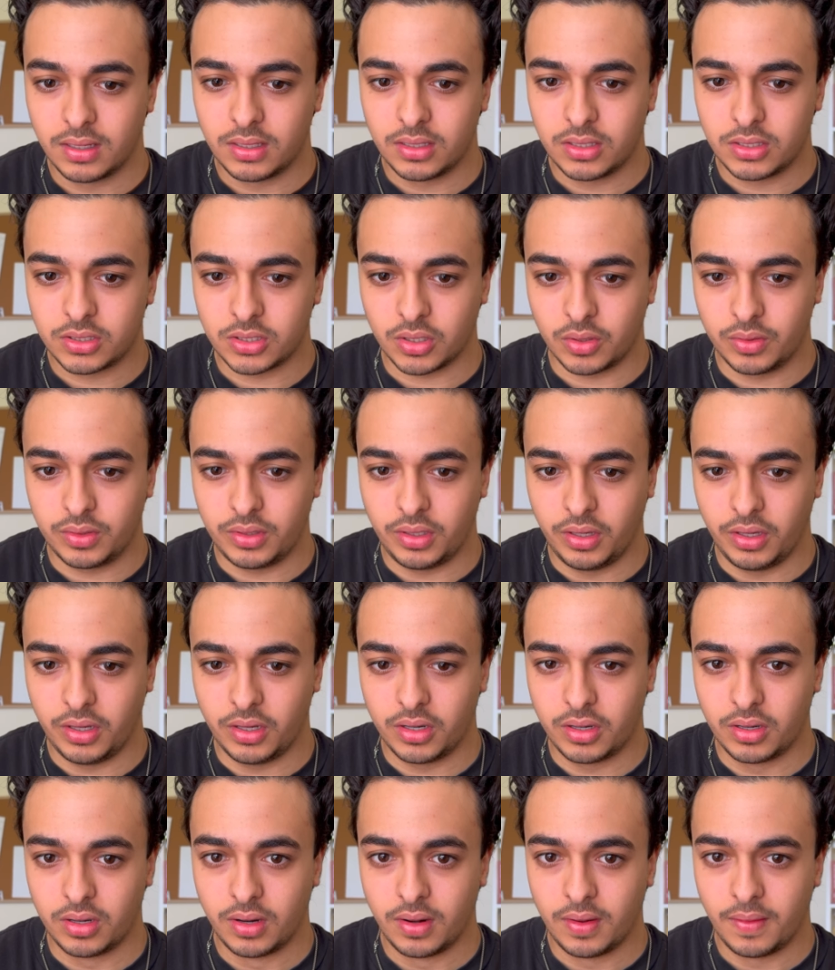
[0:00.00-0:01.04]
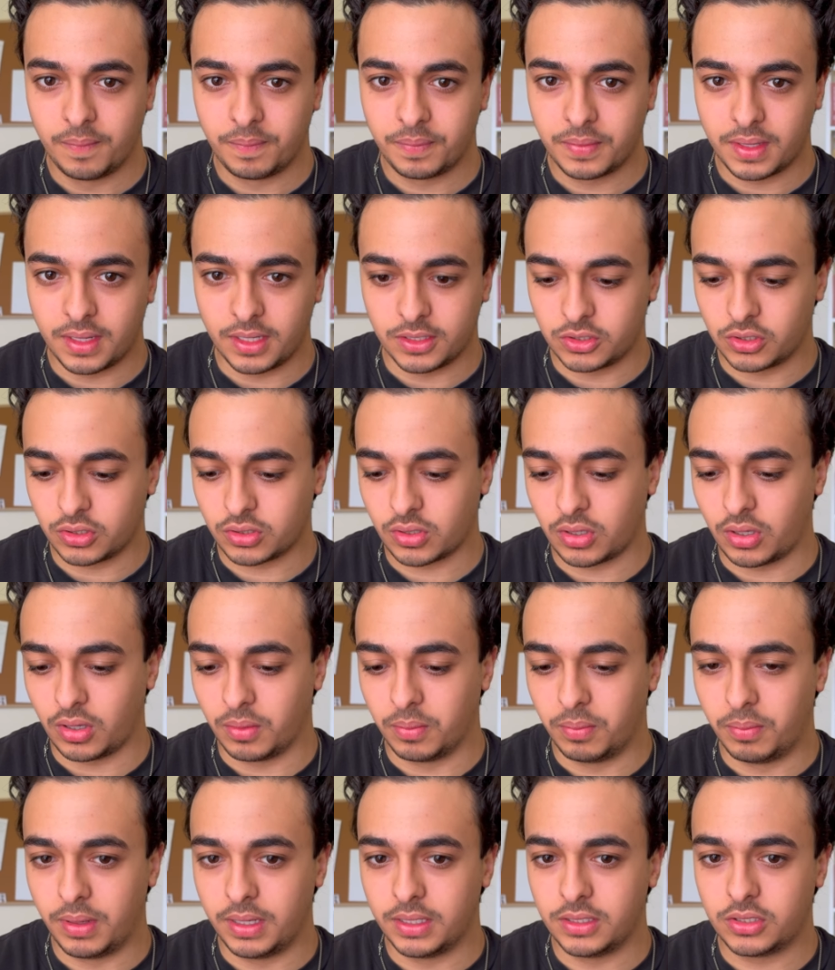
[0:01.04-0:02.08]
So in here, let's just call
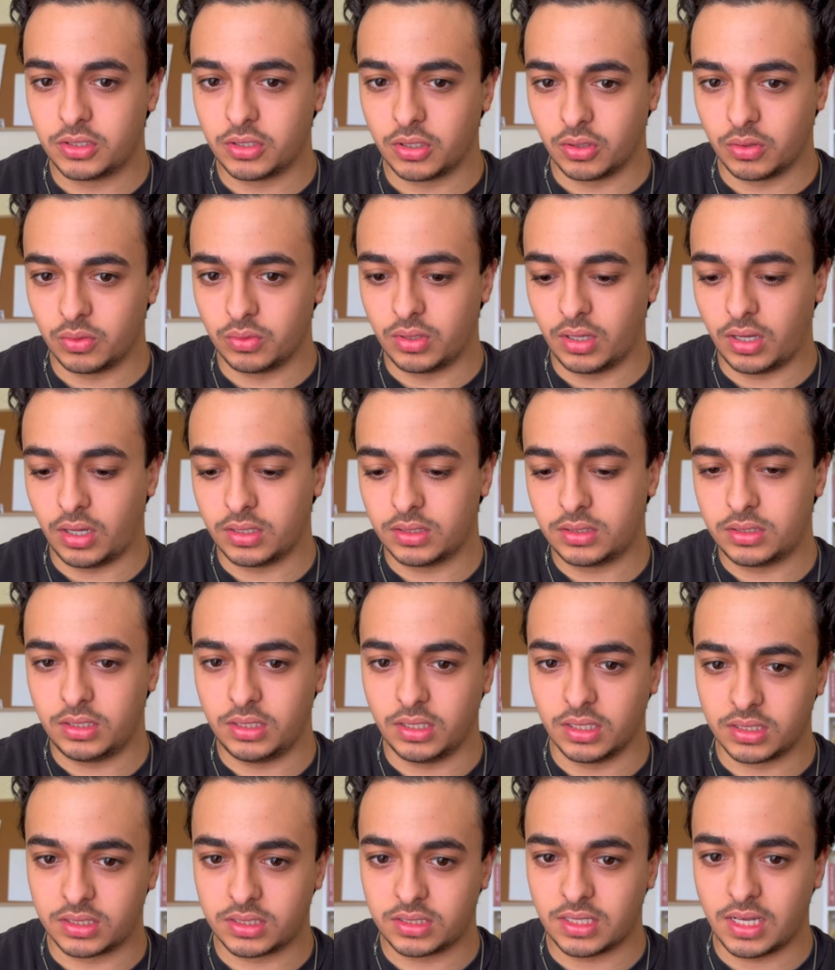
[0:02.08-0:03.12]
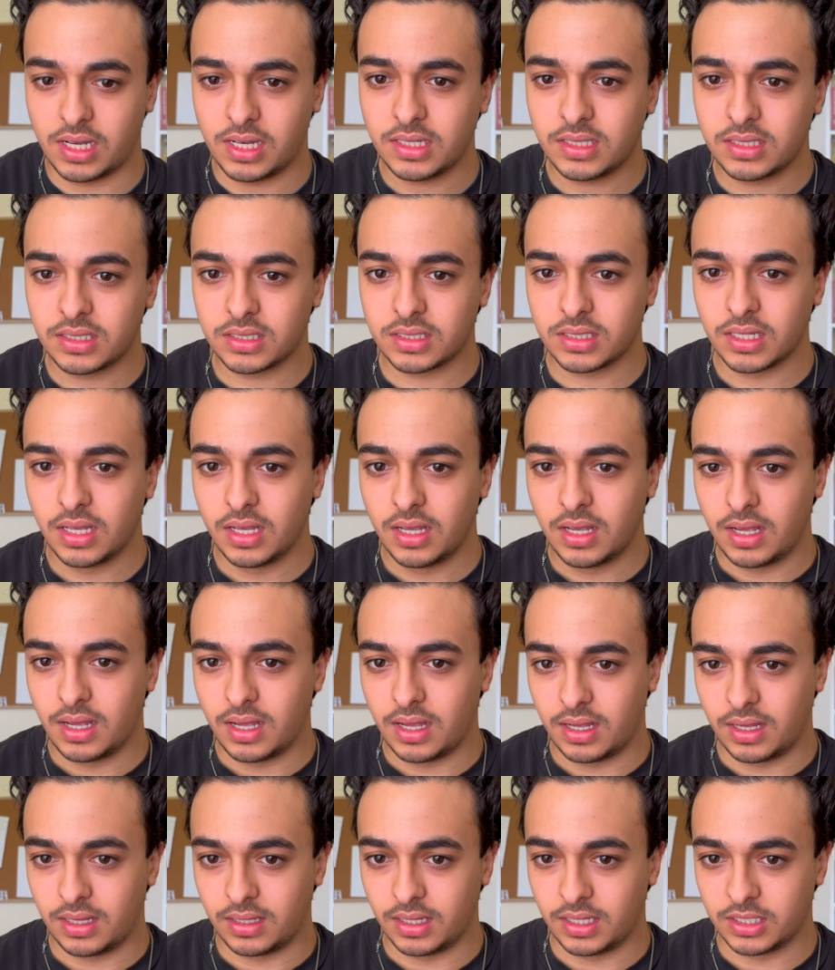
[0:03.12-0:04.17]
bento.tsx
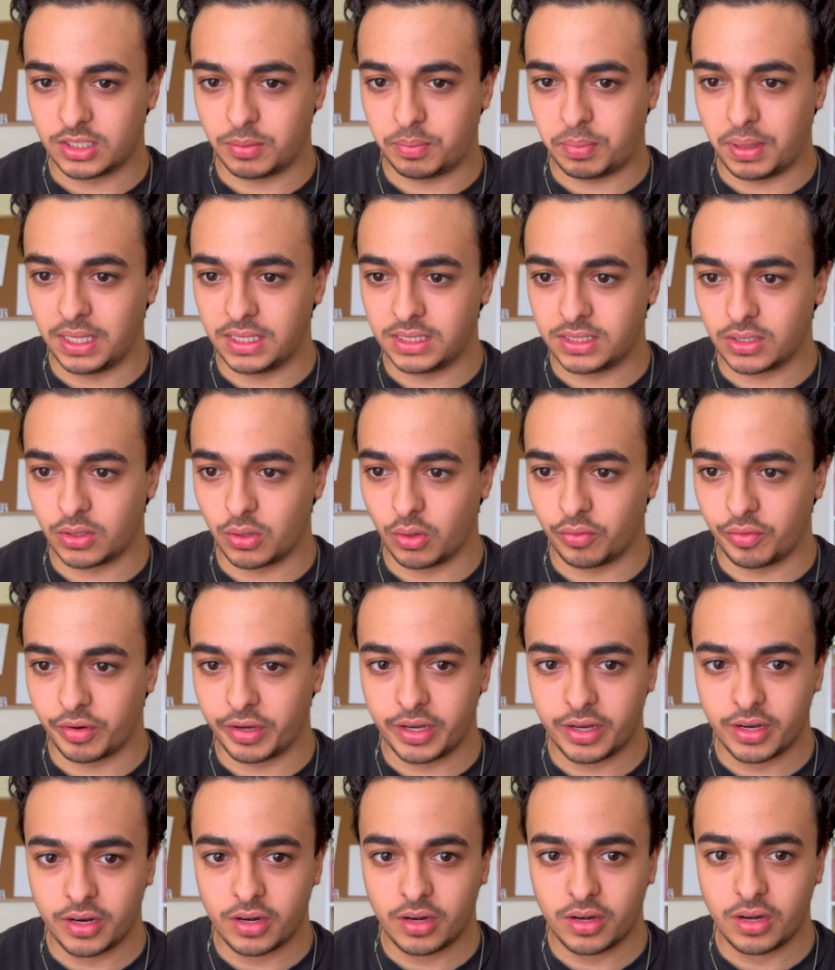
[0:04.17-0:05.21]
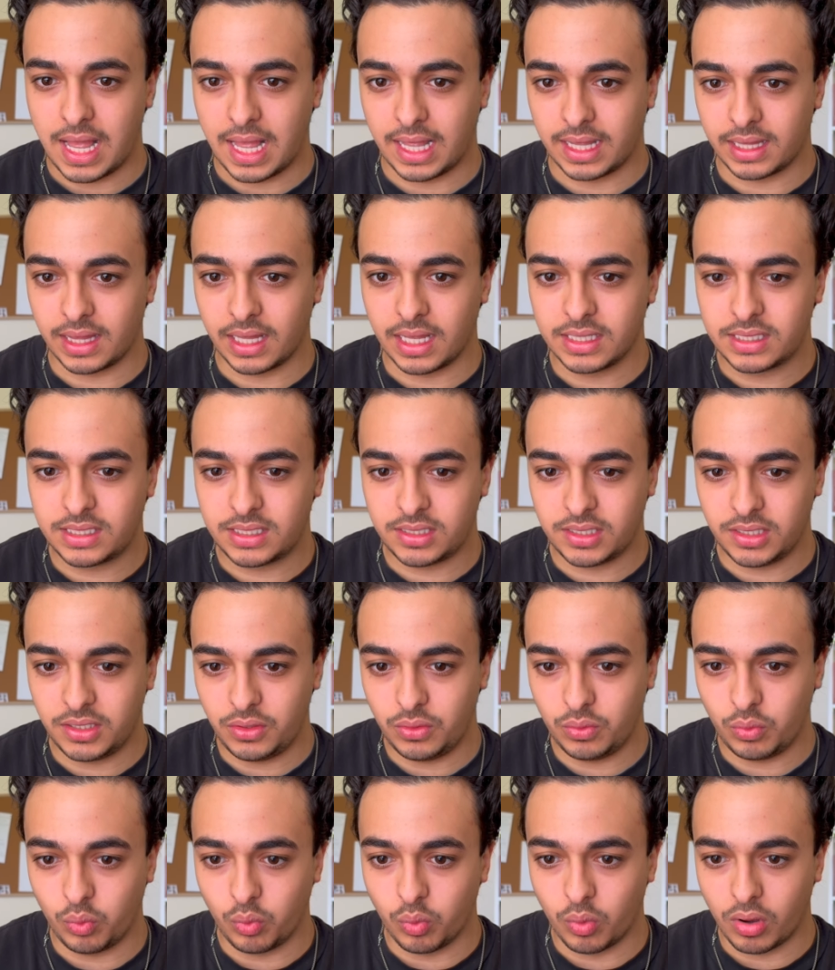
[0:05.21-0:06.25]
and let's paste it over here and let's see
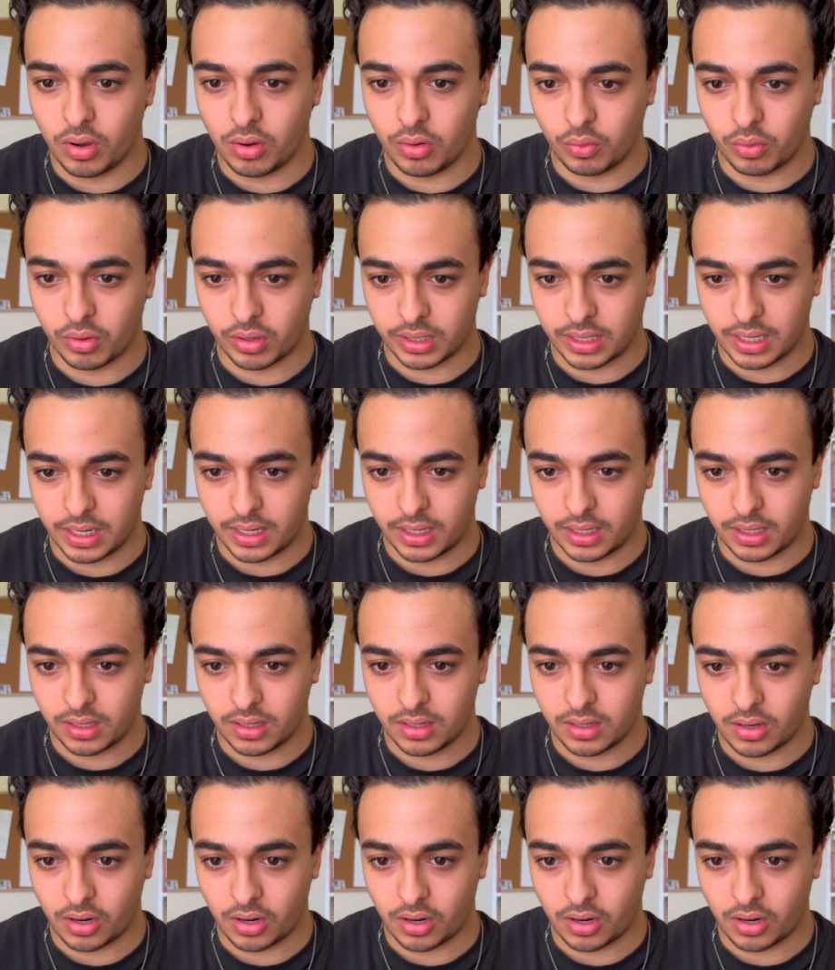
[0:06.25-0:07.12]
what we're getting.